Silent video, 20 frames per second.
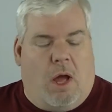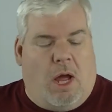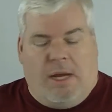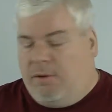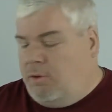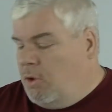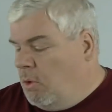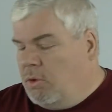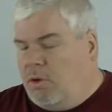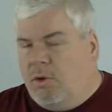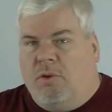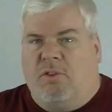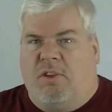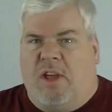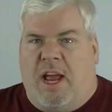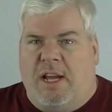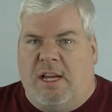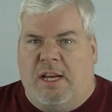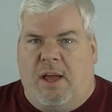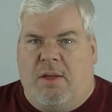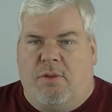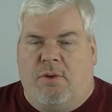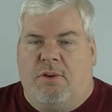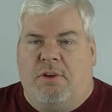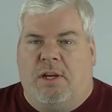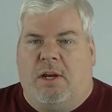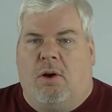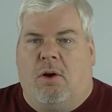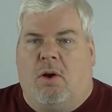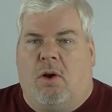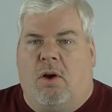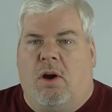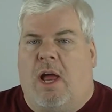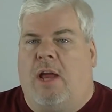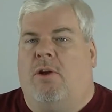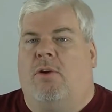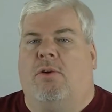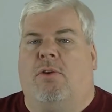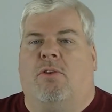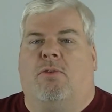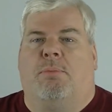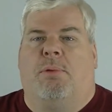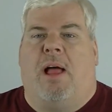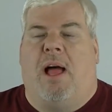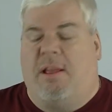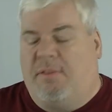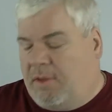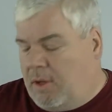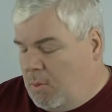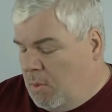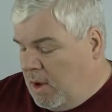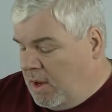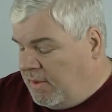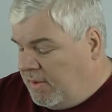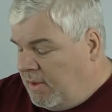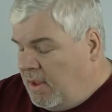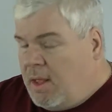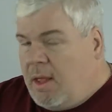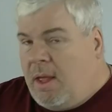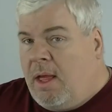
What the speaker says: I don't use any other deer alert. I don't use plastic ones.